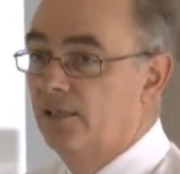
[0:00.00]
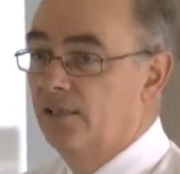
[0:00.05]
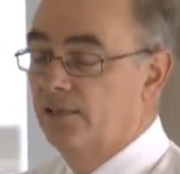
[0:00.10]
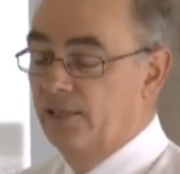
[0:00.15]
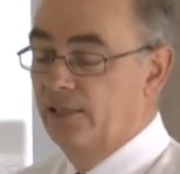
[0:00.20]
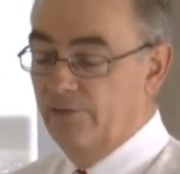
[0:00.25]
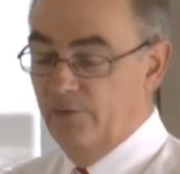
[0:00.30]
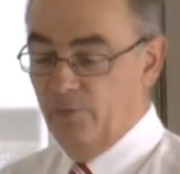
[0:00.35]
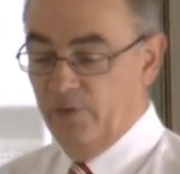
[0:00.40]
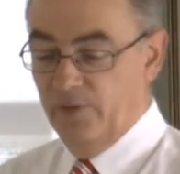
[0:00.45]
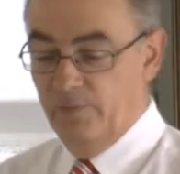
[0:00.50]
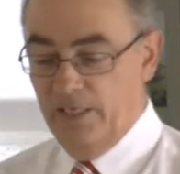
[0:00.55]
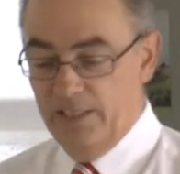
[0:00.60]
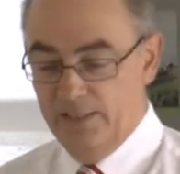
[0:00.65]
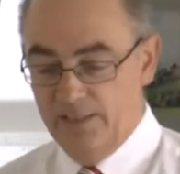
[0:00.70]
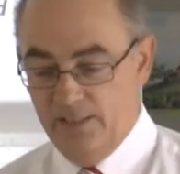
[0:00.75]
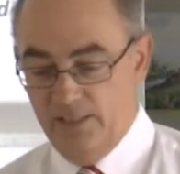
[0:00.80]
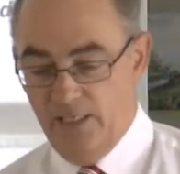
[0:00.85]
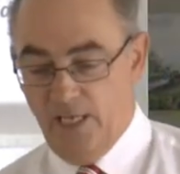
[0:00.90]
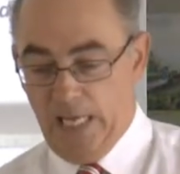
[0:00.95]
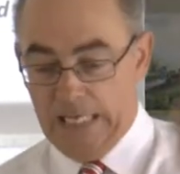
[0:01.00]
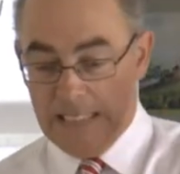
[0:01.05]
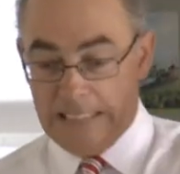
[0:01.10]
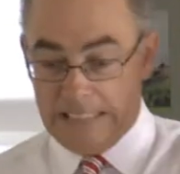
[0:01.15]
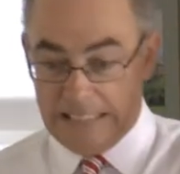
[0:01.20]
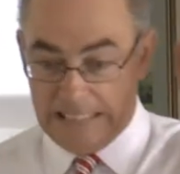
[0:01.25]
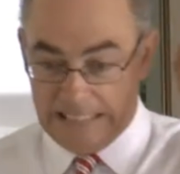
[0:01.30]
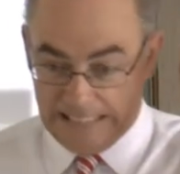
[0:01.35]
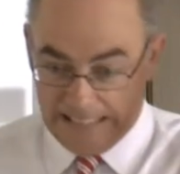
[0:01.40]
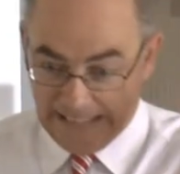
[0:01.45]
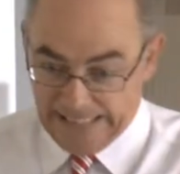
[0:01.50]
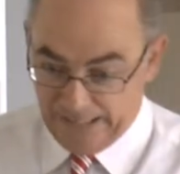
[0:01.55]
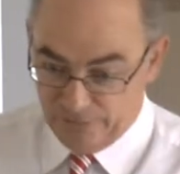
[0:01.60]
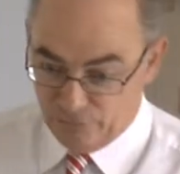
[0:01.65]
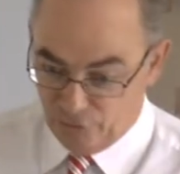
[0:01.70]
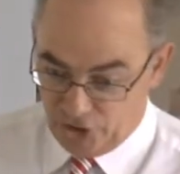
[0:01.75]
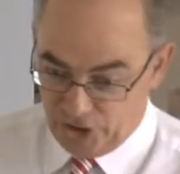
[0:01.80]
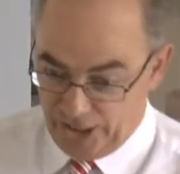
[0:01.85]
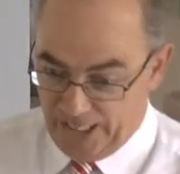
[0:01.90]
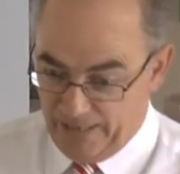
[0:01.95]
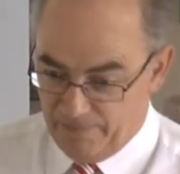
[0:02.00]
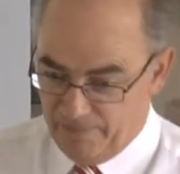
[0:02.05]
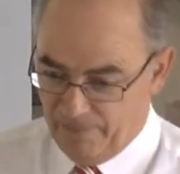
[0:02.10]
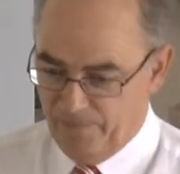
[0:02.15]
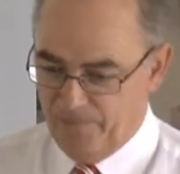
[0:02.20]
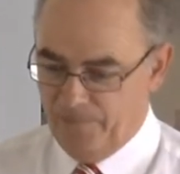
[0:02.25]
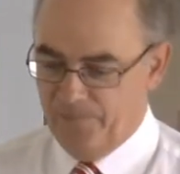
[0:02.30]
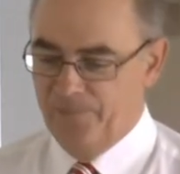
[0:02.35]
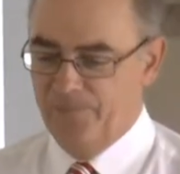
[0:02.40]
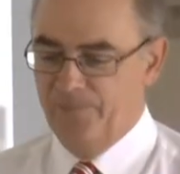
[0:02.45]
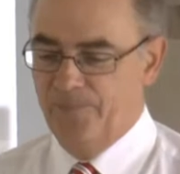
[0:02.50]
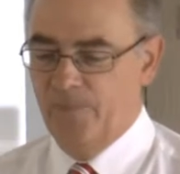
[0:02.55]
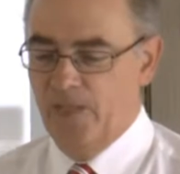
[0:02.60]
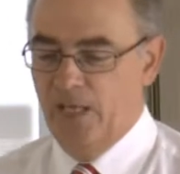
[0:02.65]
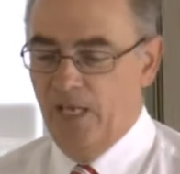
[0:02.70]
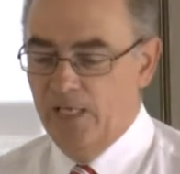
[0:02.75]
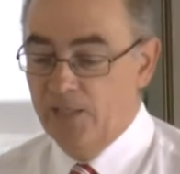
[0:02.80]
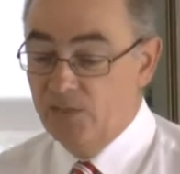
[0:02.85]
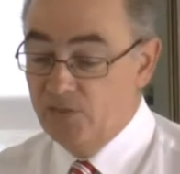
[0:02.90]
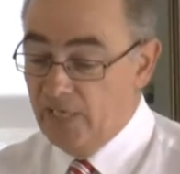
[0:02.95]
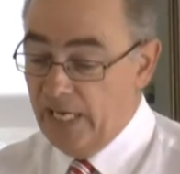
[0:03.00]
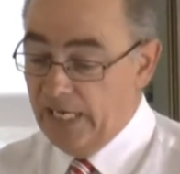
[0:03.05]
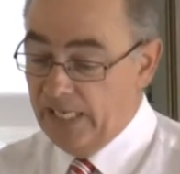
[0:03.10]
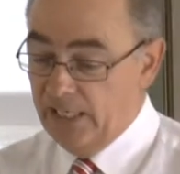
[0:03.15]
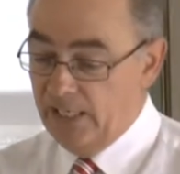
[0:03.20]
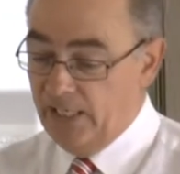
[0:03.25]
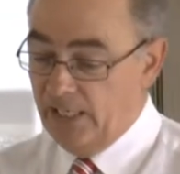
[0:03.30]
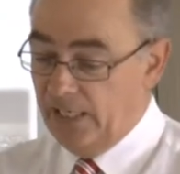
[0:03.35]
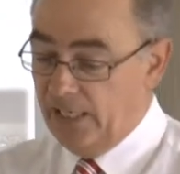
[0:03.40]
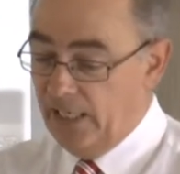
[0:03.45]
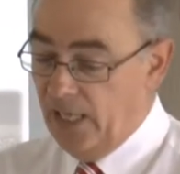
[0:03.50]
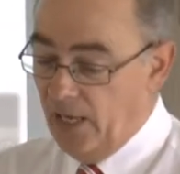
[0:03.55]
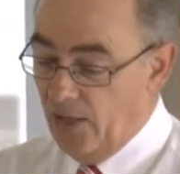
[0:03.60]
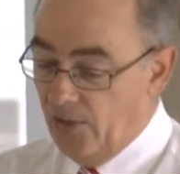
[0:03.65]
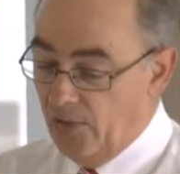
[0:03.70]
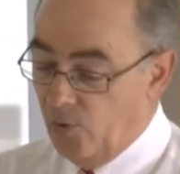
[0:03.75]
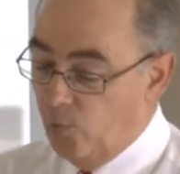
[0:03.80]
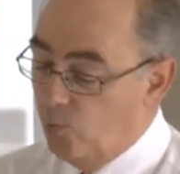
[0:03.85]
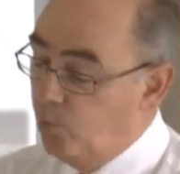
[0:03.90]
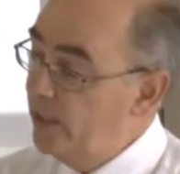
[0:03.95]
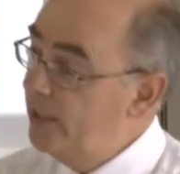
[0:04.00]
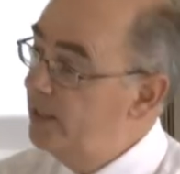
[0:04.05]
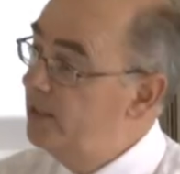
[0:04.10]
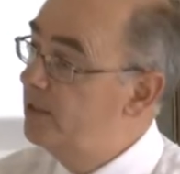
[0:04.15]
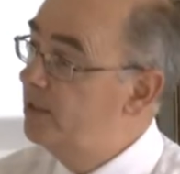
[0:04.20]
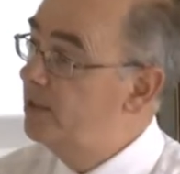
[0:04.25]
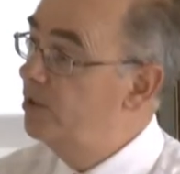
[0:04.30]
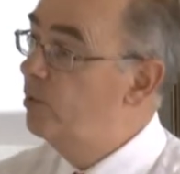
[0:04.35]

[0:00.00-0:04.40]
Different with a mutt. Get down, shut up. Secondly, the wind and the